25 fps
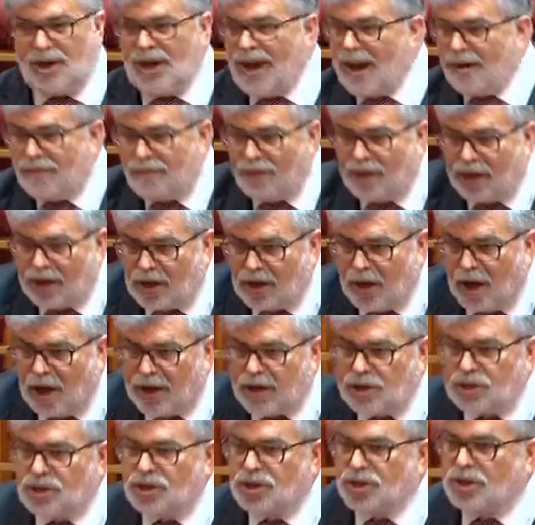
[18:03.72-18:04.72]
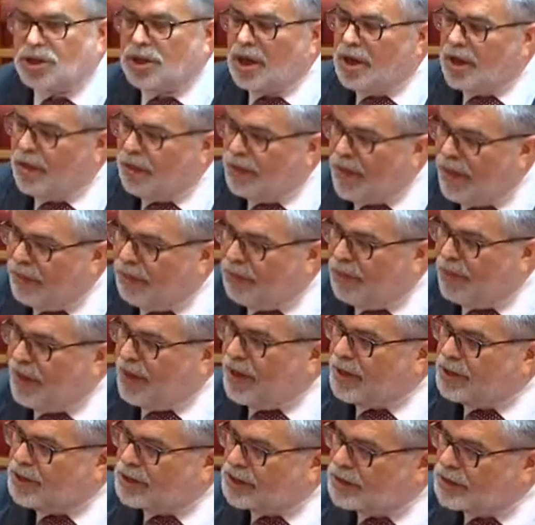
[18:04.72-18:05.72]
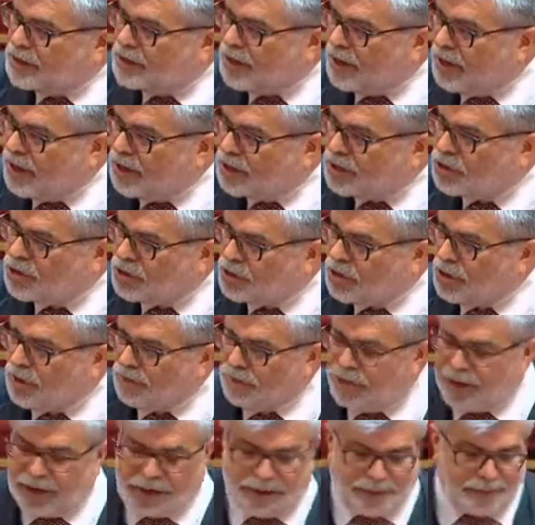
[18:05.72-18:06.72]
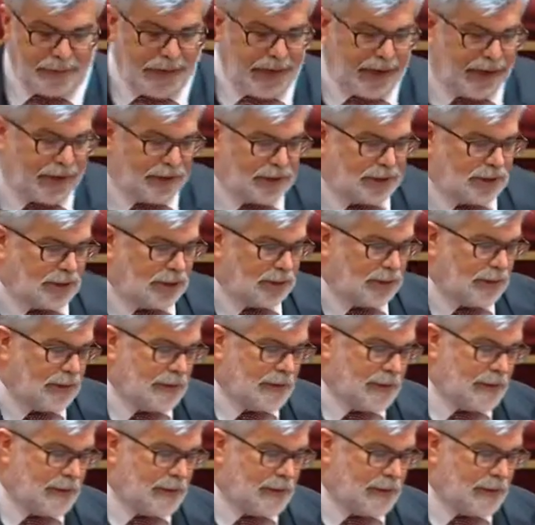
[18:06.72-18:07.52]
that this is the history on these matters,